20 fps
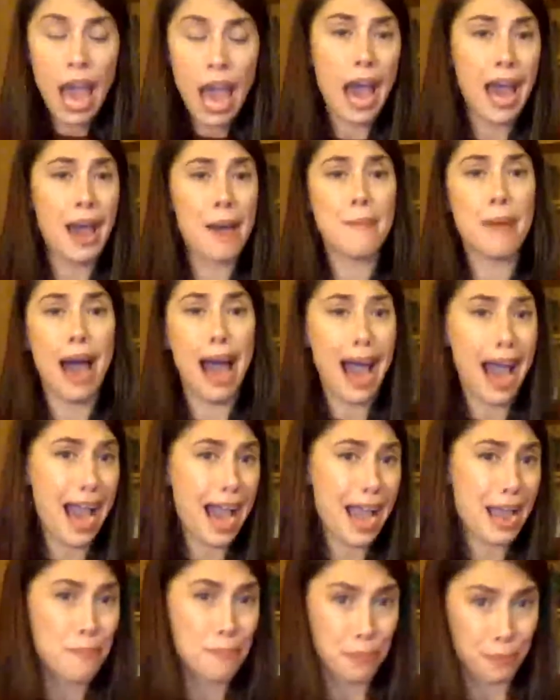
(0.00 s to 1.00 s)

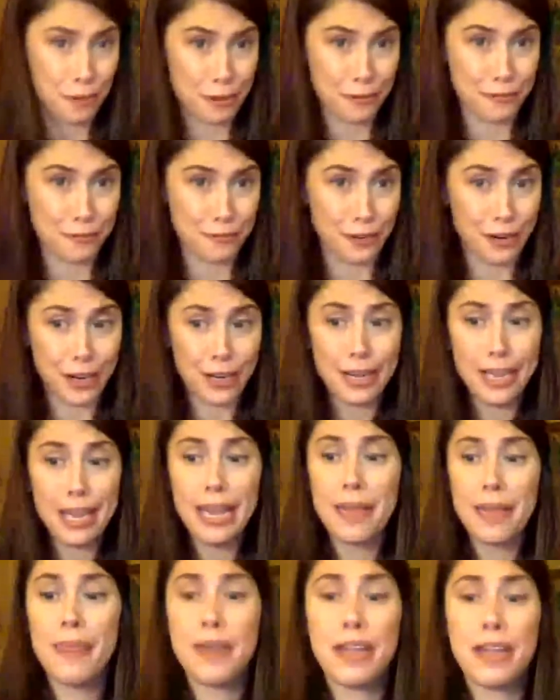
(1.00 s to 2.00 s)
I prefer
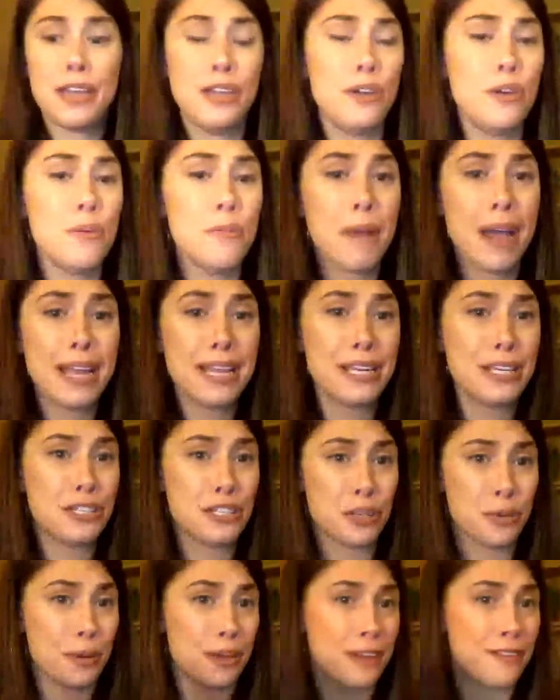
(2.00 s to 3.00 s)
that you might
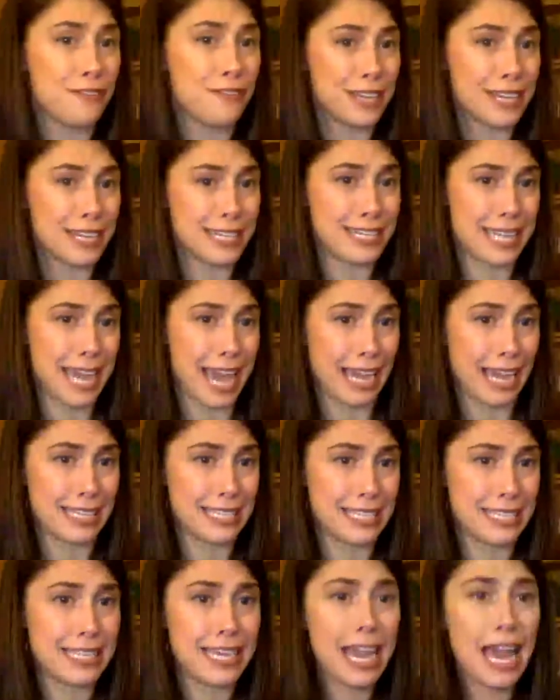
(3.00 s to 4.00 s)
do it via
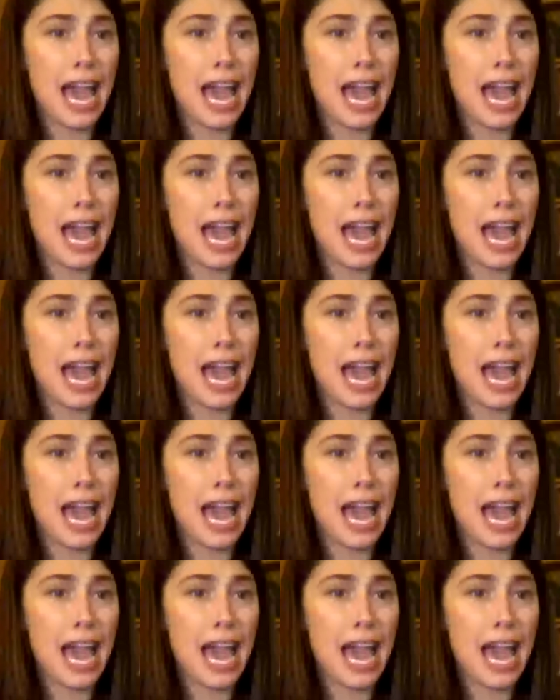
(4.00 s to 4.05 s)
text